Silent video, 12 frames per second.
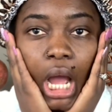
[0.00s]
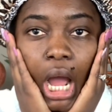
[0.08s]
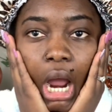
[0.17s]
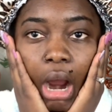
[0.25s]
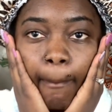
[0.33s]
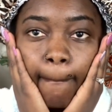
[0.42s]

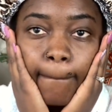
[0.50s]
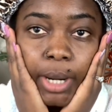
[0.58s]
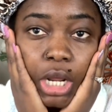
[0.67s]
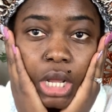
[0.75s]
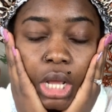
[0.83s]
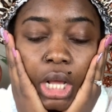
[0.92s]
are
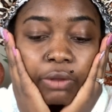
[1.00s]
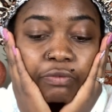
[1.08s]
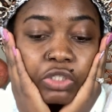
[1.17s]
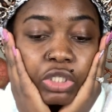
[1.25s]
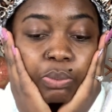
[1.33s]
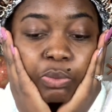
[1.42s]
big for
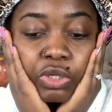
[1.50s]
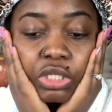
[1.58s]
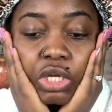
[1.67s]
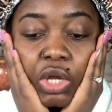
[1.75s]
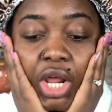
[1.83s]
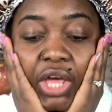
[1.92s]
some
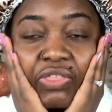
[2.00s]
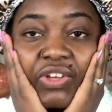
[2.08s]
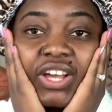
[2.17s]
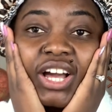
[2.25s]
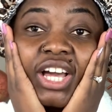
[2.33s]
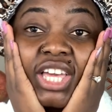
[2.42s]
reason. I think
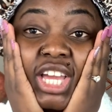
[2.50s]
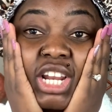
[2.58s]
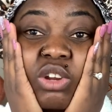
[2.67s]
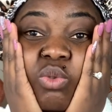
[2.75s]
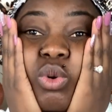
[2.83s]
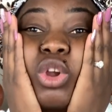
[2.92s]
I gained
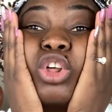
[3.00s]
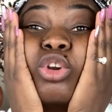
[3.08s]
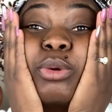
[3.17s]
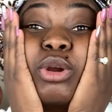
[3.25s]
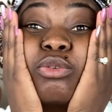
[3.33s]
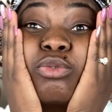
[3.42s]
a little
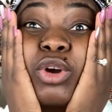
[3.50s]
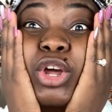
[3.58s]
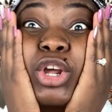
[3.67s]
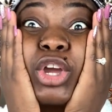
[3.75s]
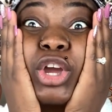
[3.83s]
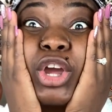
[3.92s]
bit of weight
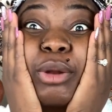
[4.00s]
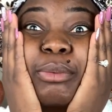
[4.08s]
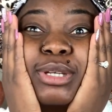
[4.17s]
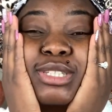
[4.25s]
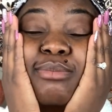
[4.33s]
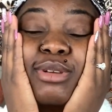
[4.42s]
again
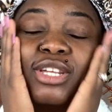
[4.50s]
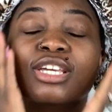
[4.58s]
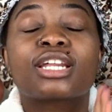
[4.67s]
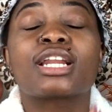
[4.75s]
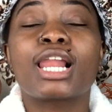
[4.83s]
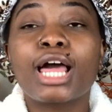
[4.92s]
because I've been
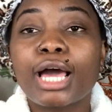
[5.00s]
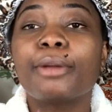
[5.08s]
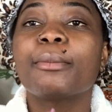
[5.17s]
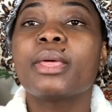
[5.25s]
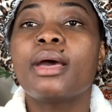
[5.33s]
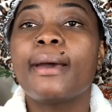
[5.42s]
eating a lot,
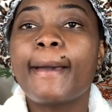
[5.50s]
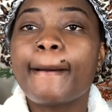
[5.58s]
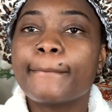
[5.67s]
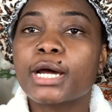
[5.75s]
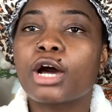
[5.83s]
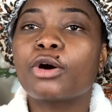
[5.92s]

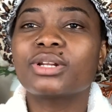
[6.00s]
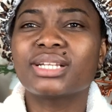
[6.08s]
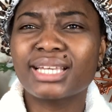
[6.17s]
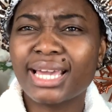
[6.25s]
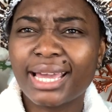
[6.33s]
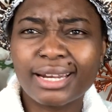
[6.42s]
but I only
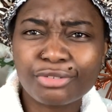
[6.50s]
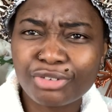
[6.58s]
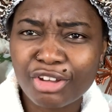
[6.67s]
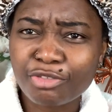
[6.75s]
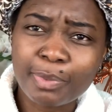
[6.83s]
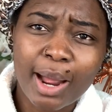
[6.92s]
gained
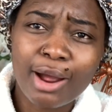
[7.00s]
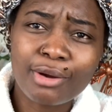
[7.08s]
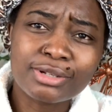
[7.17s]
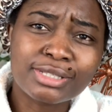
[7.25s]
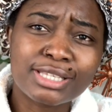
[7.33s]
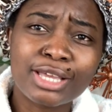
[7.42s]
5
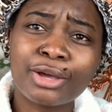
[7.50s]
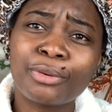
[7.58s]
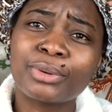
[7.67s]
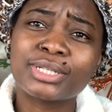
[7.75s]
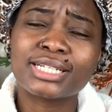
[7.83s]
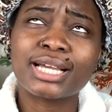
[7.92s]
pounds,
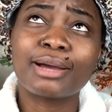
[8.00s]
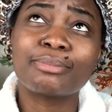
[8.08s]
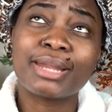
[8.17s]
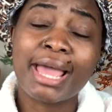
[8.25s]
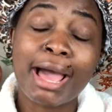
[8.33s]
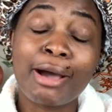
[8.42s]
which I'm
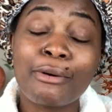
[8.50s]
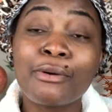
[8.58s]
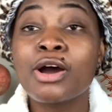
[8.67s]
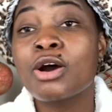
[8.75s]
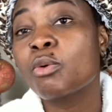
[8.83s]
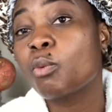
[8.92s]

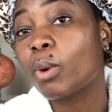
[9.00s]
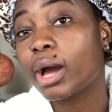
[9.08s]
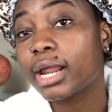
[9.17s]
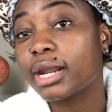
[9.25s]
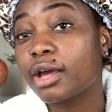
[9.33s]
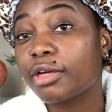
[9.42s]
now
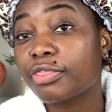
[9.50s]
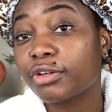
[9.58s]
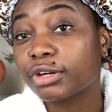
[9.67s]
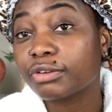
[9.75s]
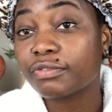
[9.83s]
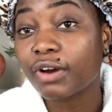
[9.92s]

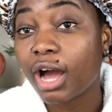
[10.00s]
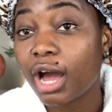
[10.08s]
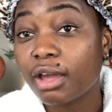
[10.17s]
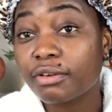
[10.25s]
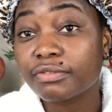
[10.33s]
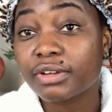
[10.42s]

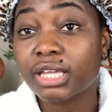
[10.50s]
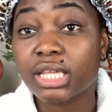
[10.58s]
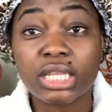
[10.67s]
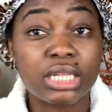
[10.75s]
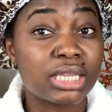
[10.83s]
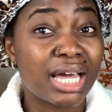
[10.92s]
135,
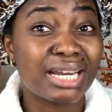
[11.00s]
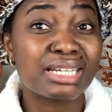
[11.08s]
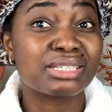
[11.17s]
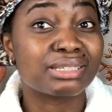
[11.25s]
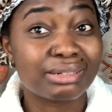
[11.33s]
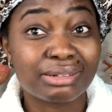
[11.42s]
and that
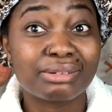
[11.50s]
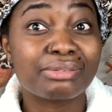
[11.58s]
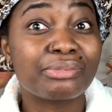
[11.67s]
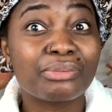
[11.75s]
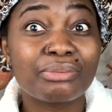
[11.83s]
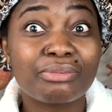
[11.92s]
is good
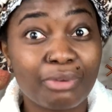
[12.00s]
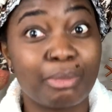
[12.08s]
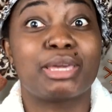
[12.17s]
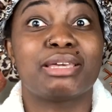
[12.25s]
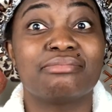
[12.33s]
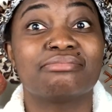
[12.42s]
for
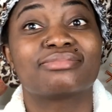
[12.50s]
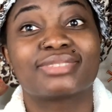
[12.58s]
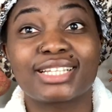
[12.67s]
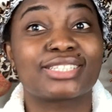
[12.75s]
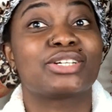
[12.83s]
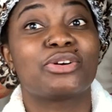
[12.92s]
me.
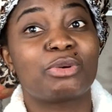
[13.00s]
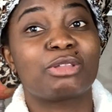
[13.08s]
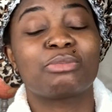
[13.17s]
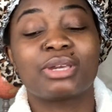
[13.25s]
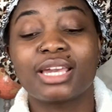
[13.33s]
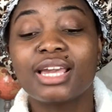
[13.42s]
That's good with
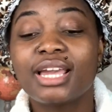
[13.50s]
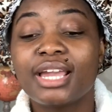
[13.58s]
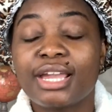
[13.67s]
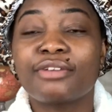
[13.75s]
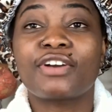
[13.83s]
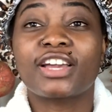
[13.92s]
me.
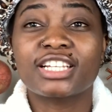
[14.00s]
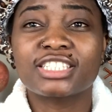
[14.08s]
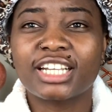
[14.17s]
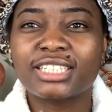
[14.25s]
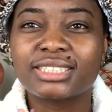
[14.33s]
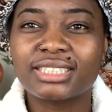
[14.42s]
If I can
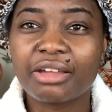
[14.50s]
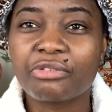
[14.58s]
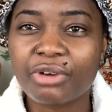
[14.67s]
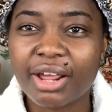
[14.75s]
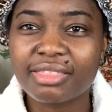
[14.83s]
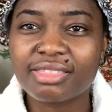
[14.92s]
just stay
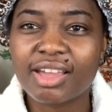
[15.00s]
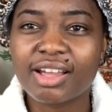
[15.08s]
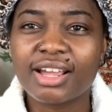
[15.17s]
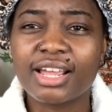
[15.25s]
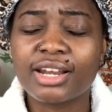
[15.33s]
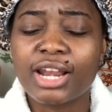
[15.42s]
right there
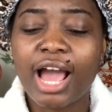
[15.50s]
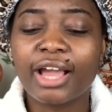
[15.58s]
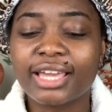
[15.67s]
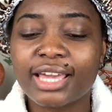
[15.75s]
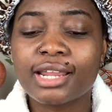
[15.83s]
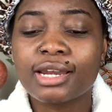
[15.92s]
and not
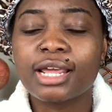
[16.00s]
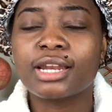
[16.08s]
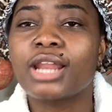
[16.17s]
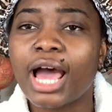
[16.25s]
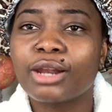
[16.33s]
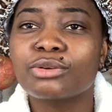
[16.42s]
gain and
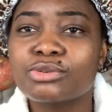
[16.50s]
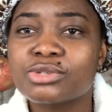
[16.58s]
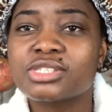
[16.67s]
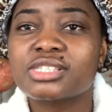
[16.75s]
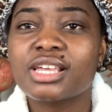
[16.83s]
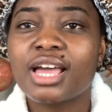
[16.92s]
not lose,
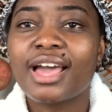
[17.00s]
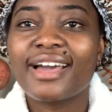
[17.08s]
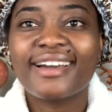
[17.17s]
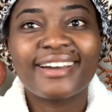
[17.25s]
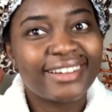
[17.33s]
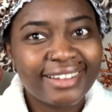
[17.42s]

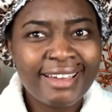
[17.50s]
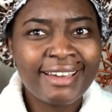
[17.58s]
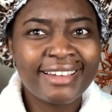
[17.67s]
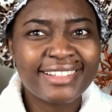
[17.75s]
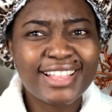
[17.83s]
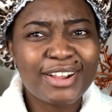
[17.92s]

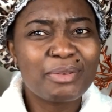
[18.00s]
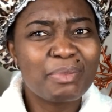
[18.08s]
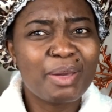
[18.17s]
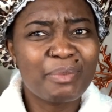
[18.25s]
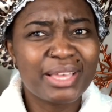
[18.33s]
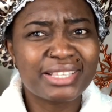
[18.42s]
that would be
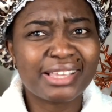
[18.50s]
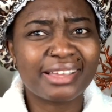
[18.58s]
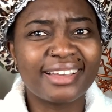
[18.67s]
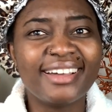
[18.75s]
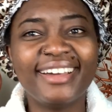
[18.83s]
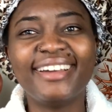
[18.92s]
amazing.
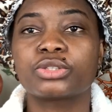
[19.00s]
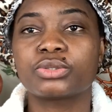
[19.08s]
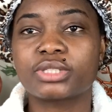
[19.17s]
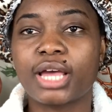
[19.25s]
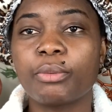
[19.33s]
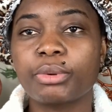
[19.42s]
To
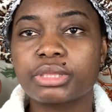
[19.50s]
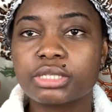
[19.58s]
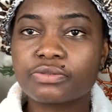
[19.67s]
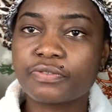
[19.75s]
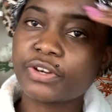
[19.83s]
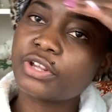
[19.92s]
start with this
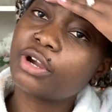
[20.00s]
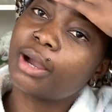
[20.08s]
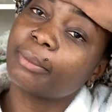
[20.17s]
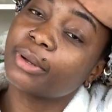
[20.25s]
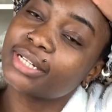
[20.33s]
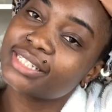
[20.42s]
video,
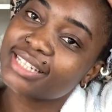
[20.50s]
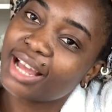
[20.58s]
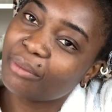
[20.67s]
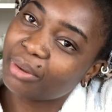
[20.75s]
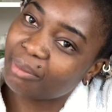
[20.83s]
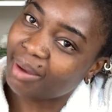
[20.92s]
I'm gonna start
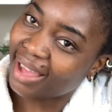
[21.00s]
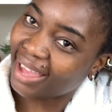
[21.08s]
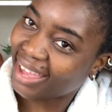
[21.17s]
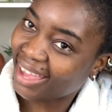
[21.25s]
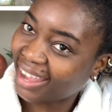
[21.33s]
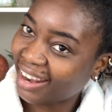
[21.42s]
with my
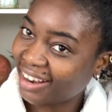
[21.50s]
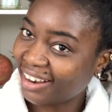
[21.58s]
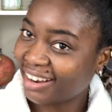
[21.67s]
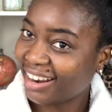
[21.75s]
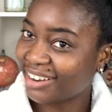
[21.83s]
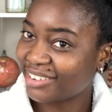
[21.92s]

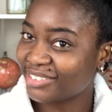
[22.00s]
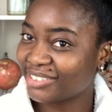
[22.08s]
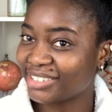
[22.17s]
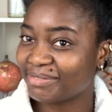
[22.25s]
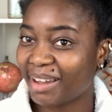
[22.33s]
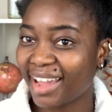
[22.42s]
hair. I don't know,
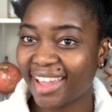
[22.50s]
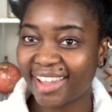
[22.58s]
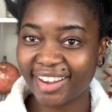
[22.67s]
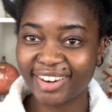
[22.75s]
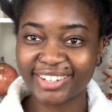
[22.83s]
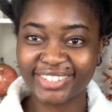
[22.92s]
my
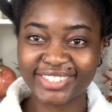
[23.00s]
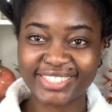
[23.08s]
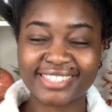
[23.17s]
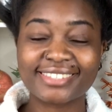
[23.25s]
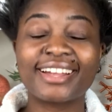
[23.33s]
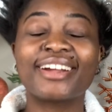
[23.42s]
hair looks
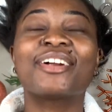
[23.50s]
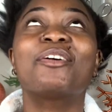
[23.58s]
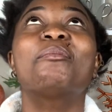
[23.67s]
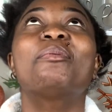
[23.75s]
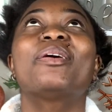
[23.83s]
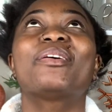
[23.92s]

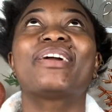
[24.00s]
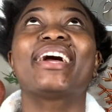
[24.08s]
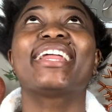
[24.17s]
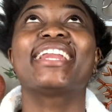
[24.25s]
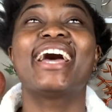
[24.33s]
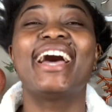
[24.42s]
terrible
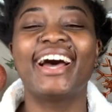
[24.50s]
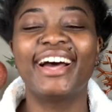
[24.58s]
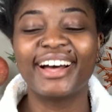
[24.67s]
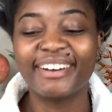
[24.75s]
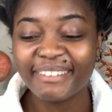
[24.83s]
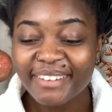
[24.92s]
right now.